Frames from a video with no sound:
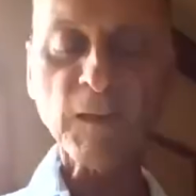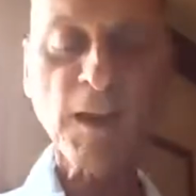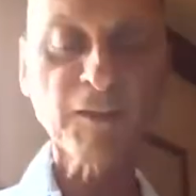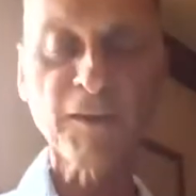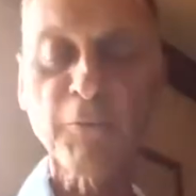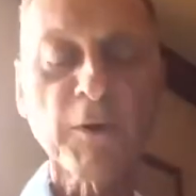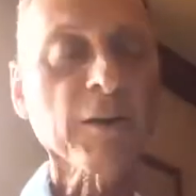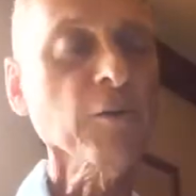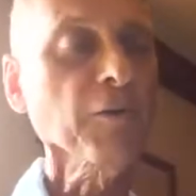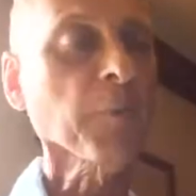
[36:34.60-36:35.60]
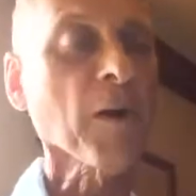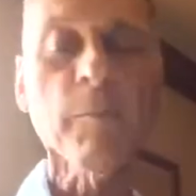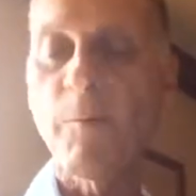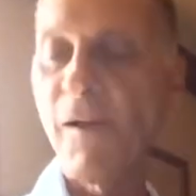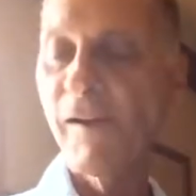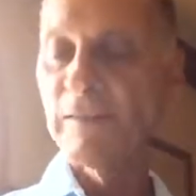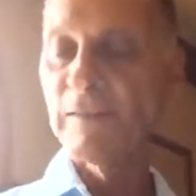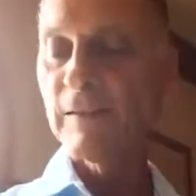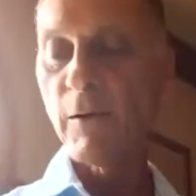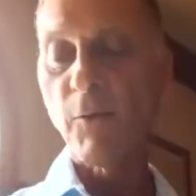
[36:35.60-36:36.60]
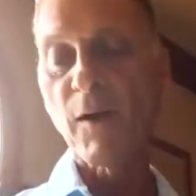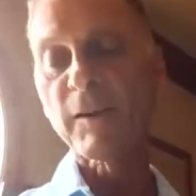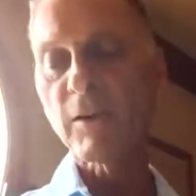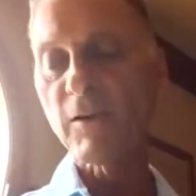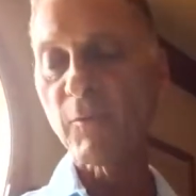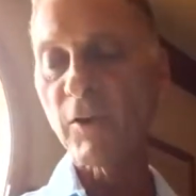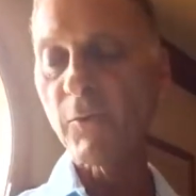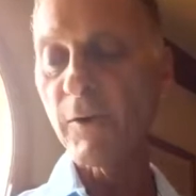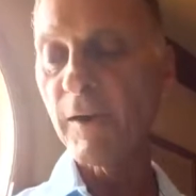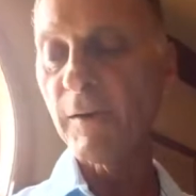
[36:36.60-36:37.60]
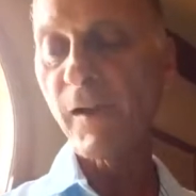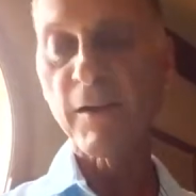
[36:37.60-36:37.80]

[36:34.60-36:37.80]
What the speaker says: I says, we got a huge problem. They want me to come right away.